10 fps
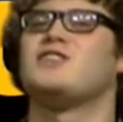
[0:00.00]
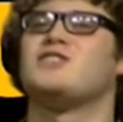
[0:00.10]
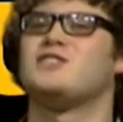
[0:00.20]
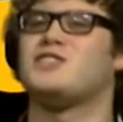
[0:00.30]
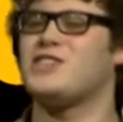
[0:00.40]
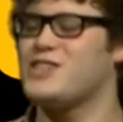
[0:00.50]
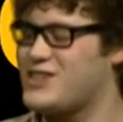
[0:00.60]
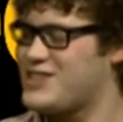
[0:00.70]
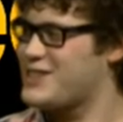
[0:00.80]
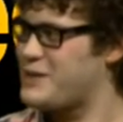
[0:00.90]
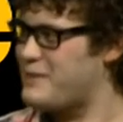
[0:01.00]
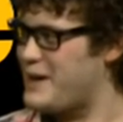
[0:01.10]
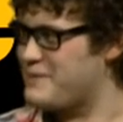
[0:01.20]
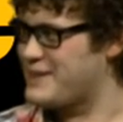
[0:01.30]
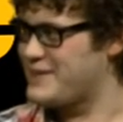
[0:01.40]
Shish
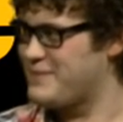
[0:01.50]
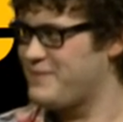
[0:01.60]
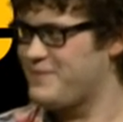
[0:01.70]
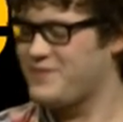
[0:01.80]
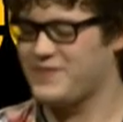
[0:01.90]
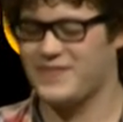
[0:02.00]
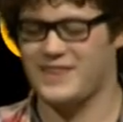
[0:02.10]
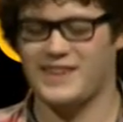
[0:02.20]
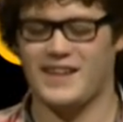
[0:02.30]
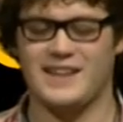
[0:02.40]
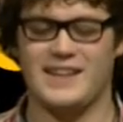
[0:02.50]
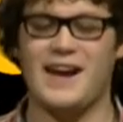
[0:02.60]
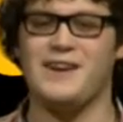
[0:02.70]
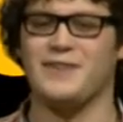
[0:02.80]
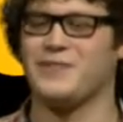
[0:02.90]
kebabi.
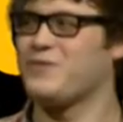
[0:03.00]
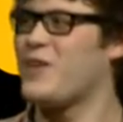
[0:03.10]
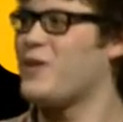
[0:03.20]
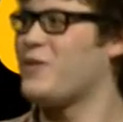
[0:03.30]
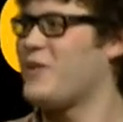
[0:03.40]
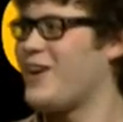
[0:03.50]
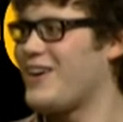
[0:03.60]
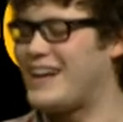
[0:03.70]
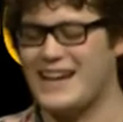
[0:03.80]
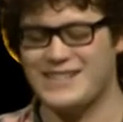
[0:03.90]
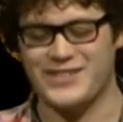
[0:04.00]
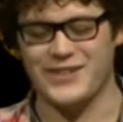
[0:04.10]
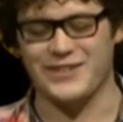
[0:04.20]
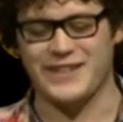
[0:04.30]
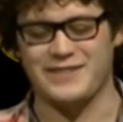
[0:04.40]
Now, our last
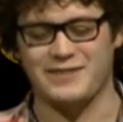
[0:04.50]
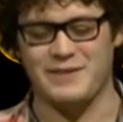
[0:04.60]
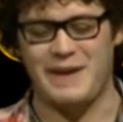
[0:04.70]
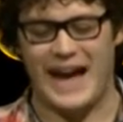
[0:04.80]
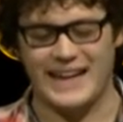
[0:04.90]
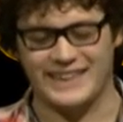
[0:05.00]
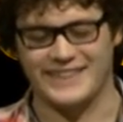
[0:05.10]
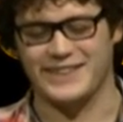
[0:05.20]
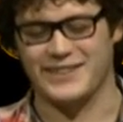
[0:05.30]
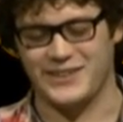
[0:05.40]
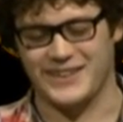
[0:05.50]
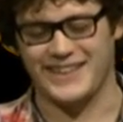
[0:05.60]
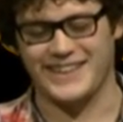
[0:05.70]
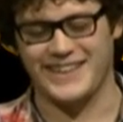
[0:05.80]
joke is from Alan in Cork.